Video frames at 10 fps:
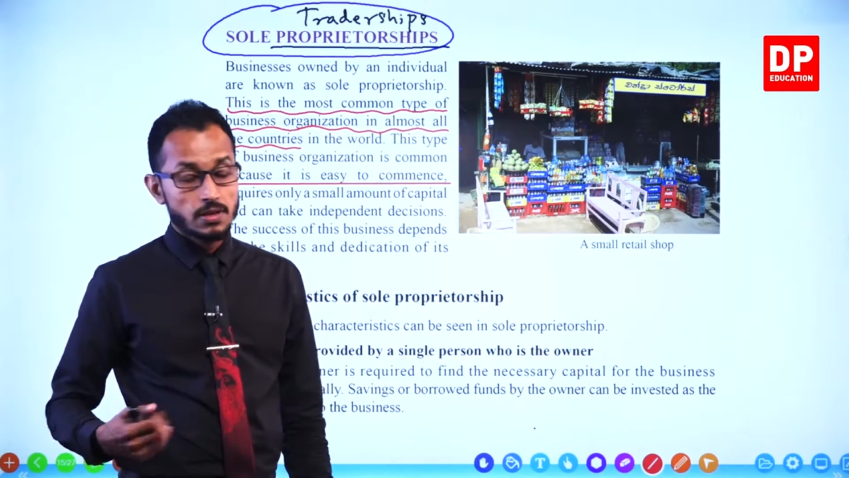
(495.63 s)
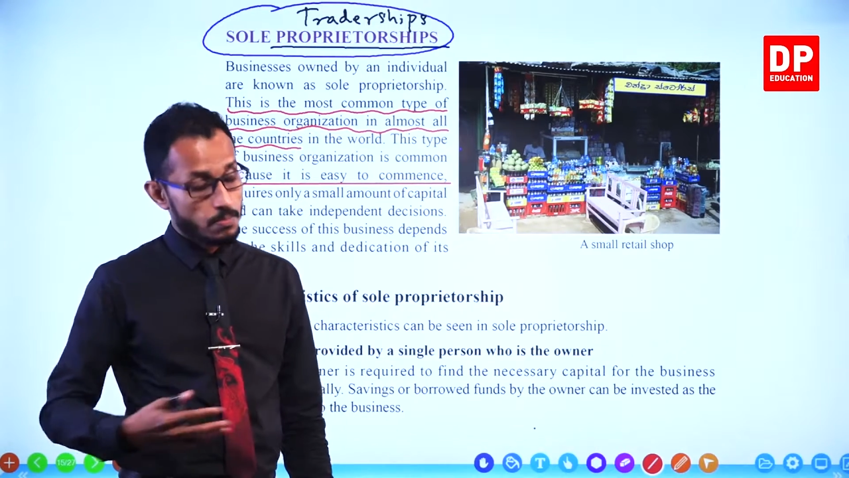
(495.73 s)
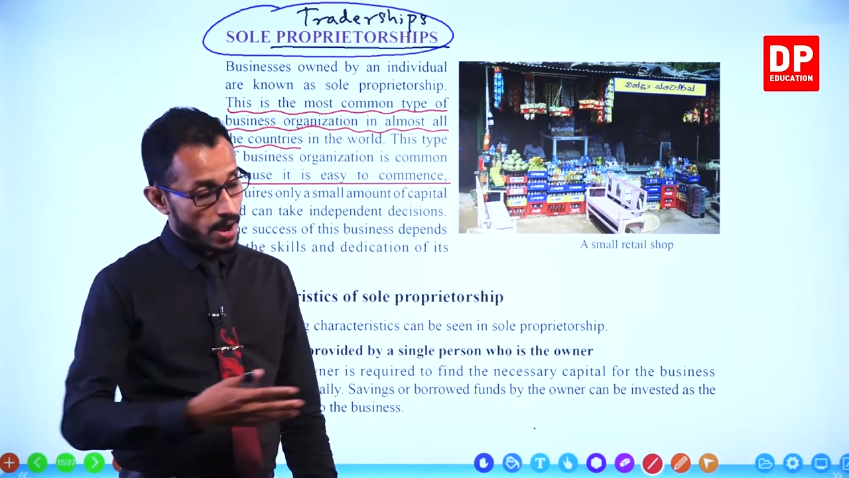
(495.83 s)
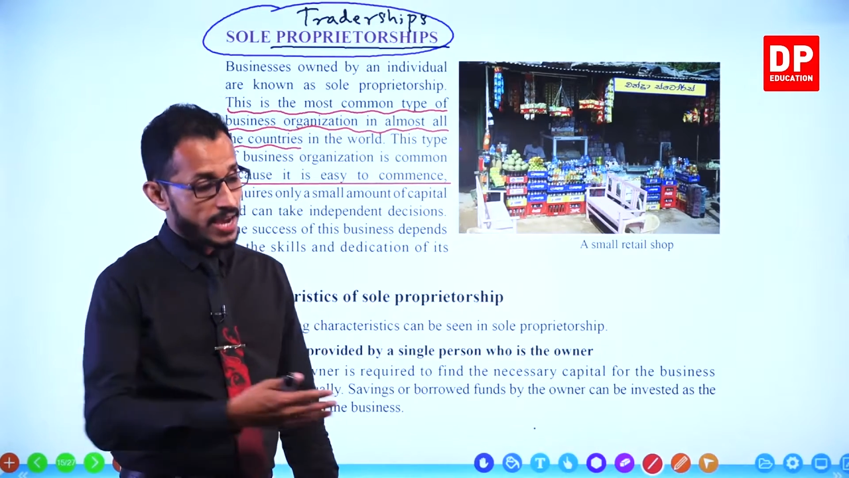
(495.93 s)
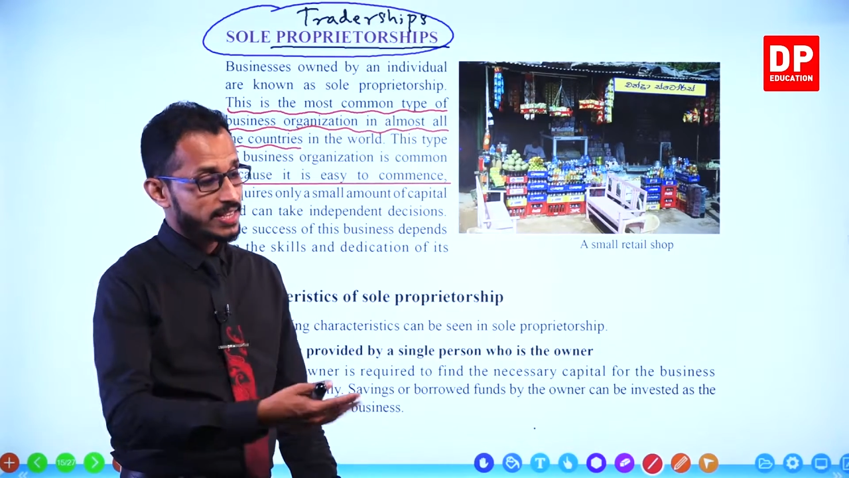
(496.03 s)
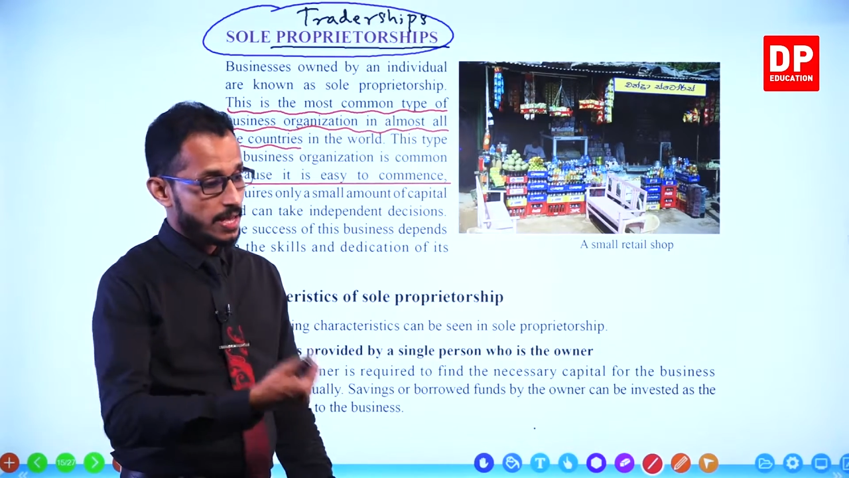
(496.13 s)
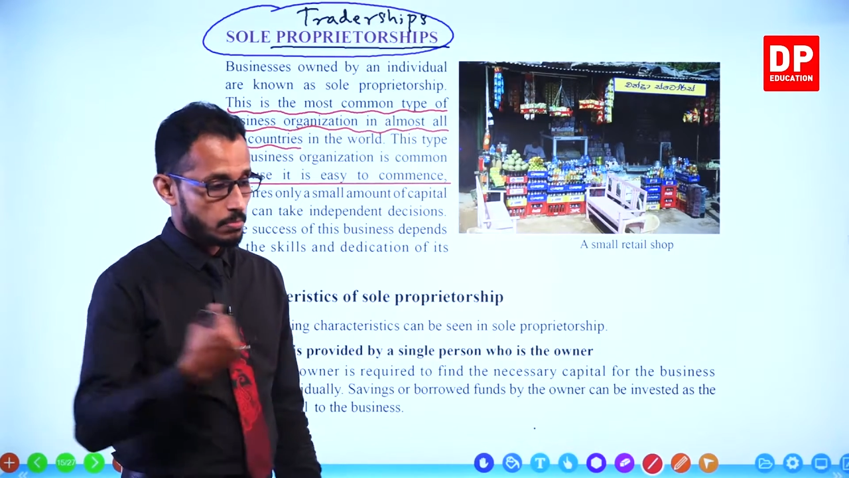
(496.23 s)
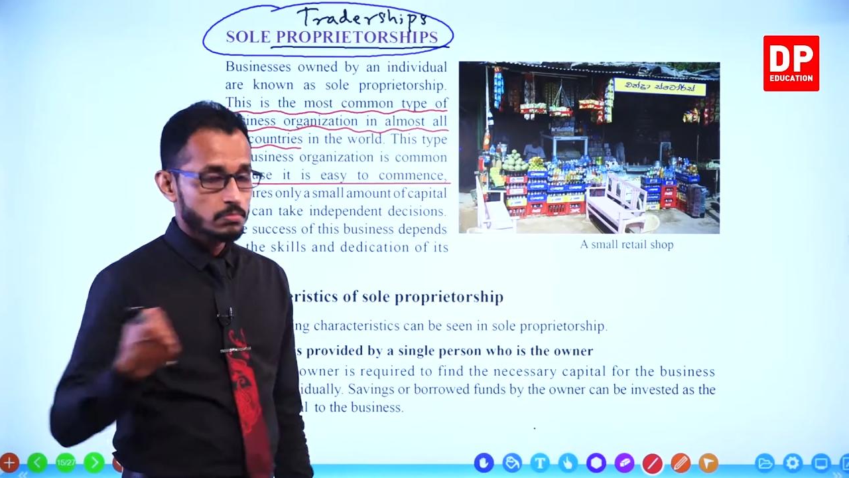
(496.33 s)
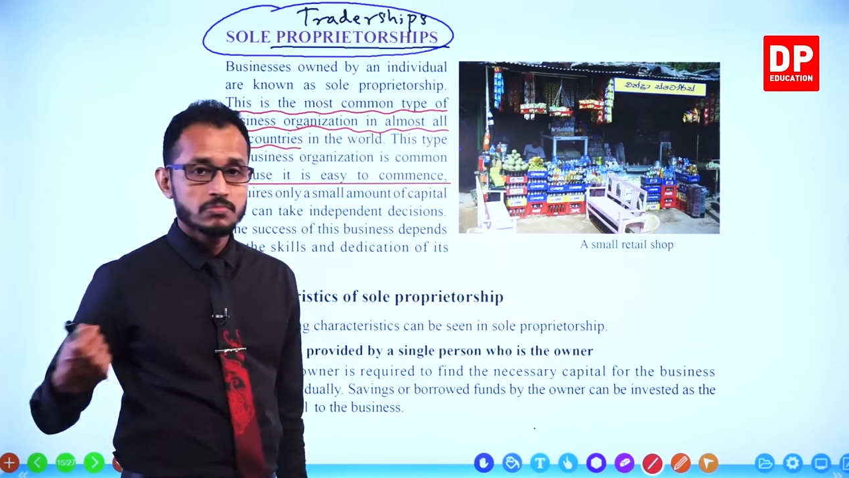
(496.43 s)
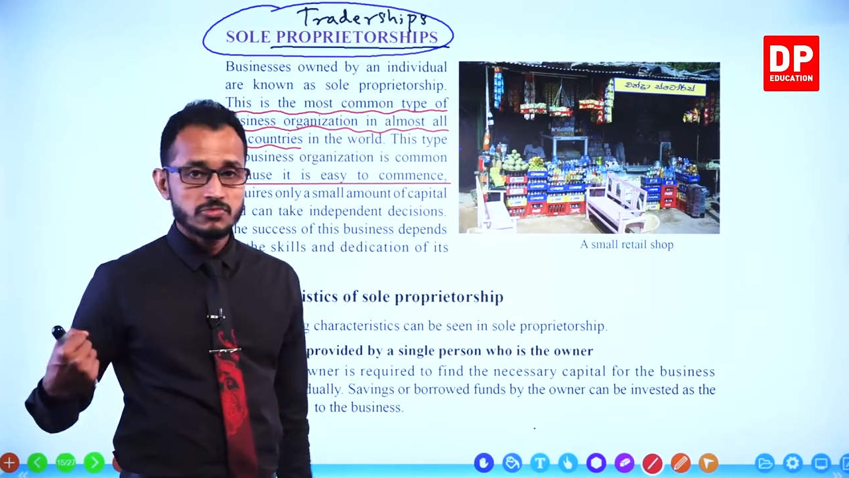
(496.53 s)
buy
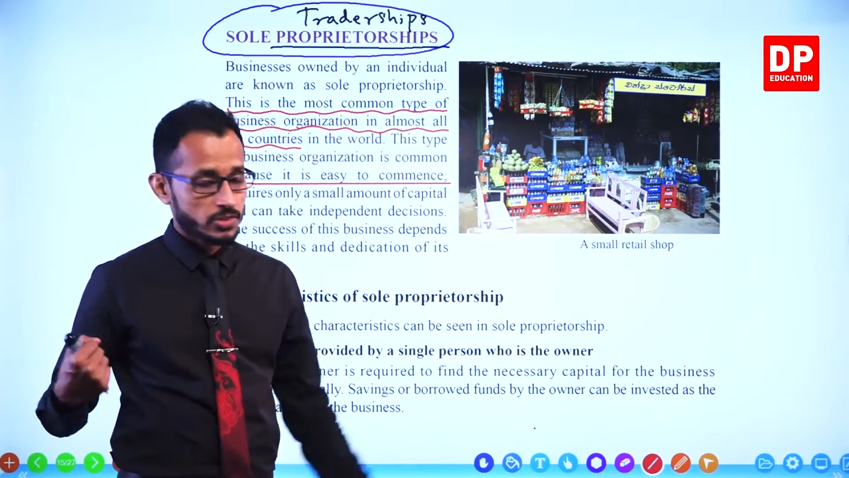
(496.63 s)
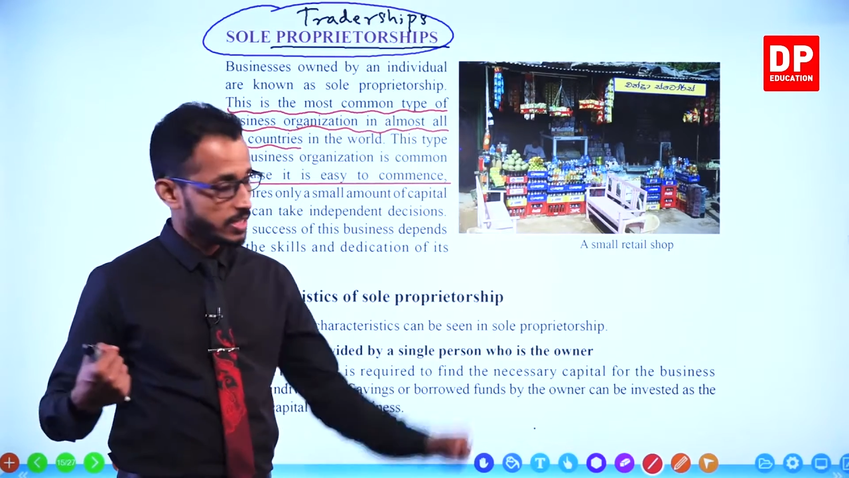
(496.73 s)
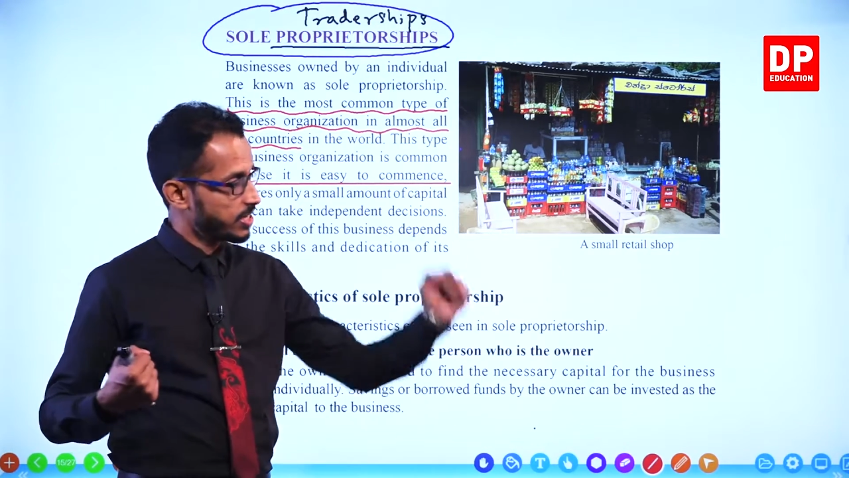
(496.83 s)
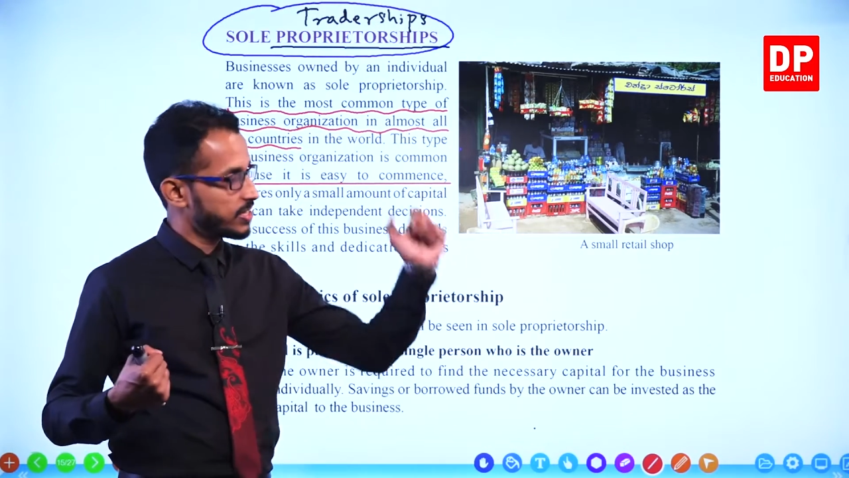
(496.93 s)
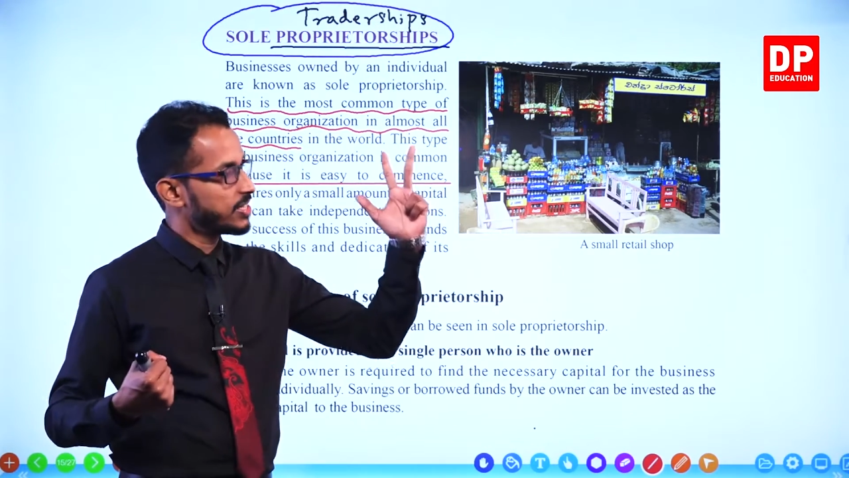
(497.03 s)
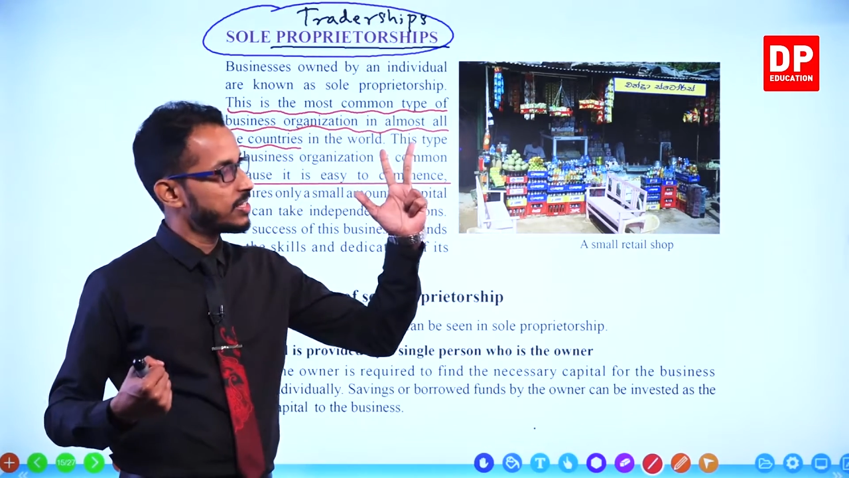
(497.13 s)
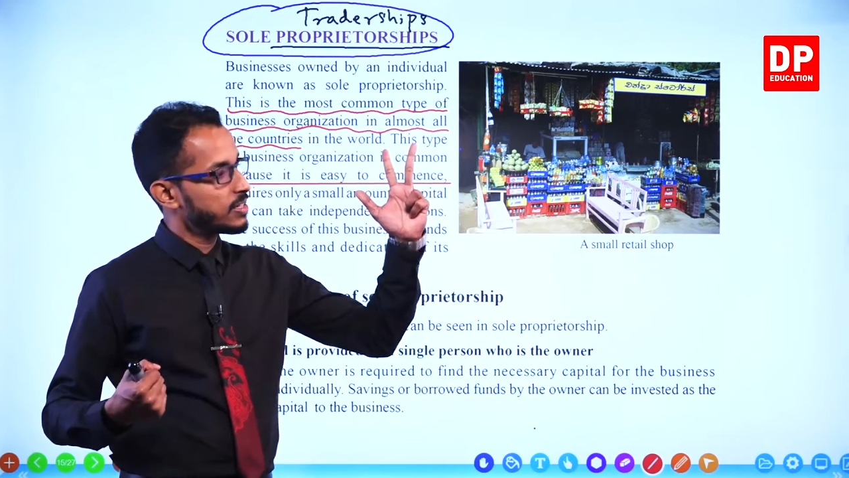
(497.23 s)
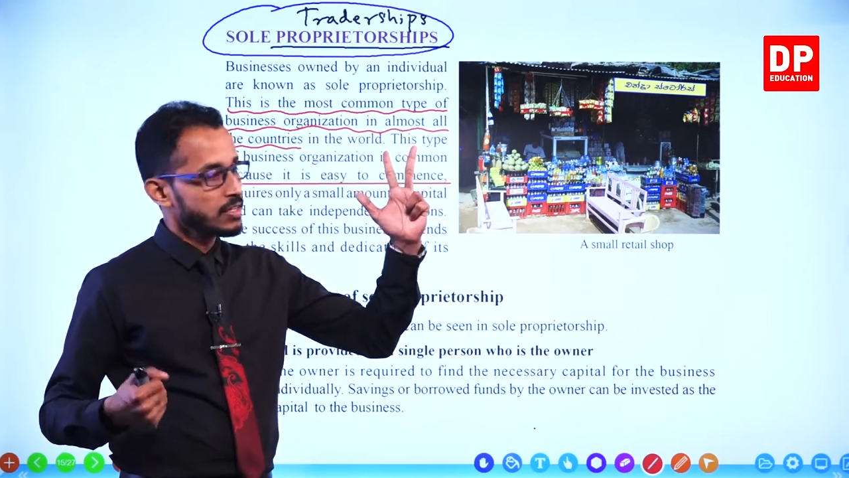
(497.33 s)
them for 30,